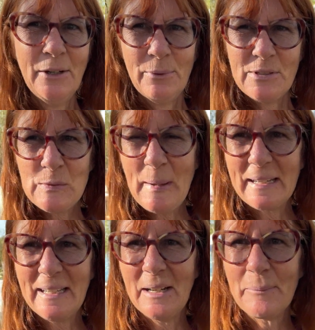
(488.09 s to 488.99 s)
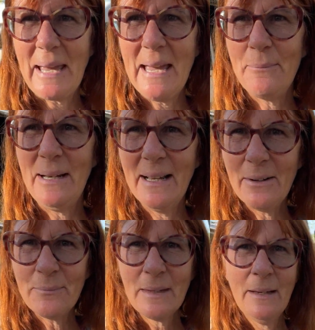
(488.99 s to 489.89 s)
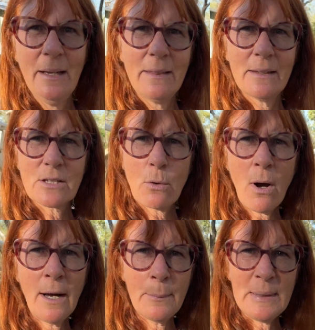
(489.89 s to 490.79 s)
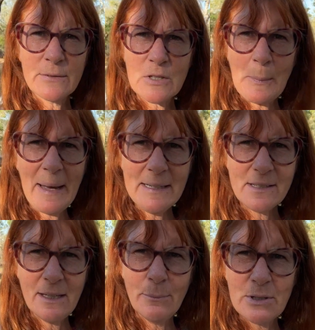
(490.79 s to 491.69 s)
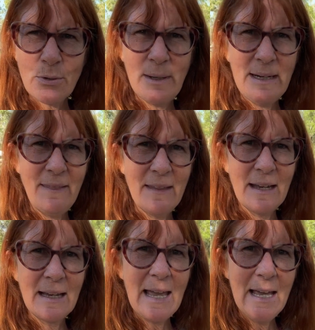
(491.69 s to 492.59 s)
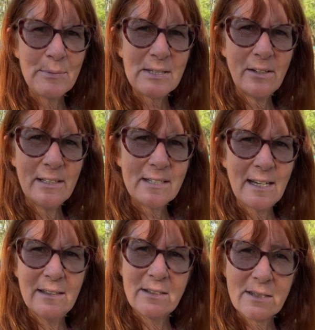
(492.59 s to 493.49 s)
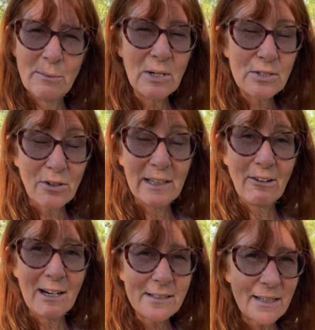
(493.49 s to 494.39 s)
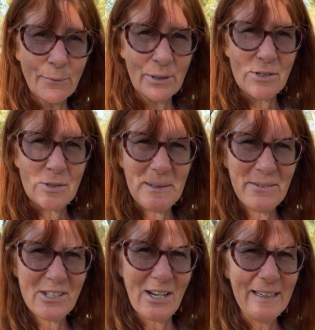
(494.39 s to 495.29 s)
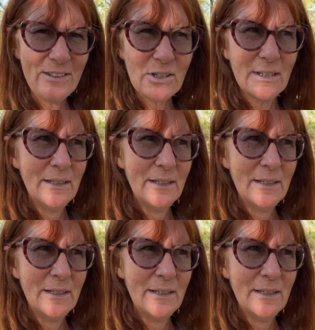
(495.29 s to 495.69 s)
We're just packing up camp now. There's quite a bit of space in between the campsites and there's some nice green grass here, which is a bit of a change.